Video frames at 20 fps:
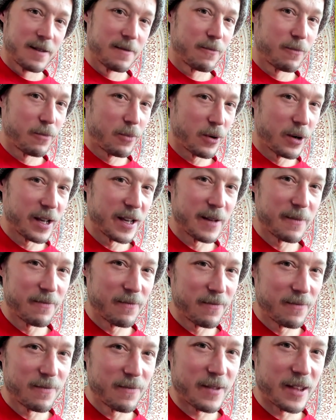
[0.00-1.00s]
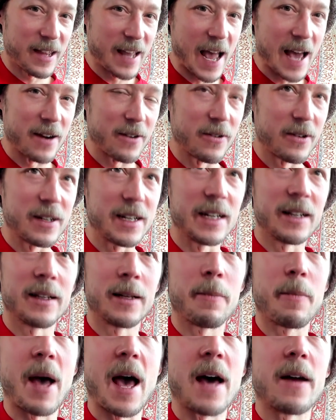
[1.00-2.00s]
Pretty standard
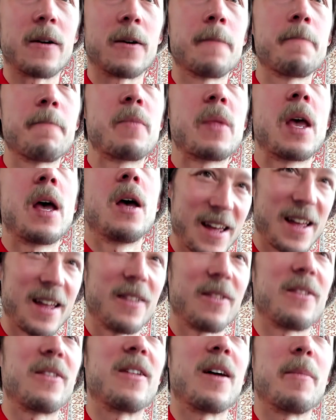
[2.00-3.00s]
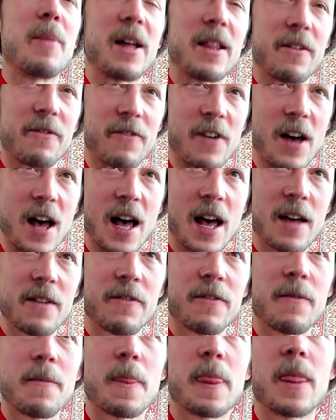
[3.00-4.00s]
Dylan pattern. Thumb on the 5,
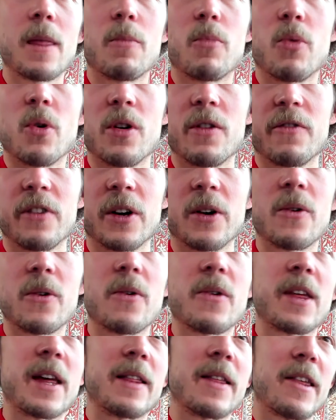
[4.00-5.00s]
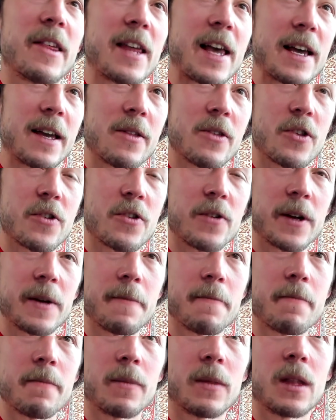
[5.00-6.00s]
pointer finger goes on the 2nd
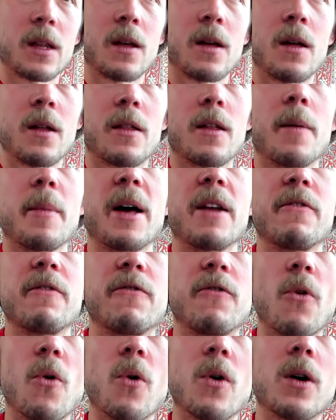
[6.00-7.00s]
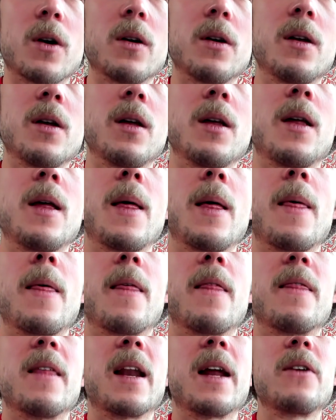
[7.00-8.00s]
string, thumb on 4,
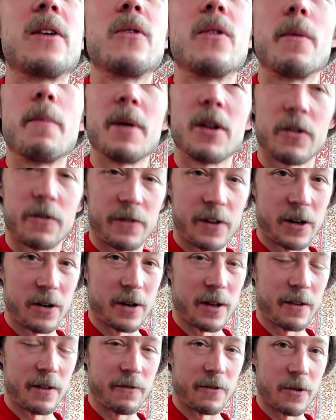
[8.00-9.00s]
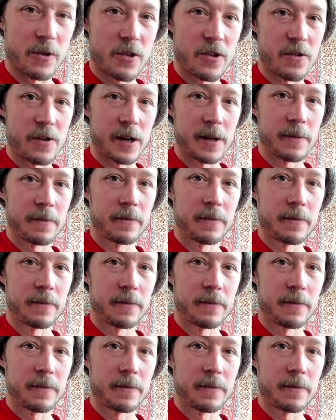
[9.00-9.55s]
then I do the middle finger on the 1st string.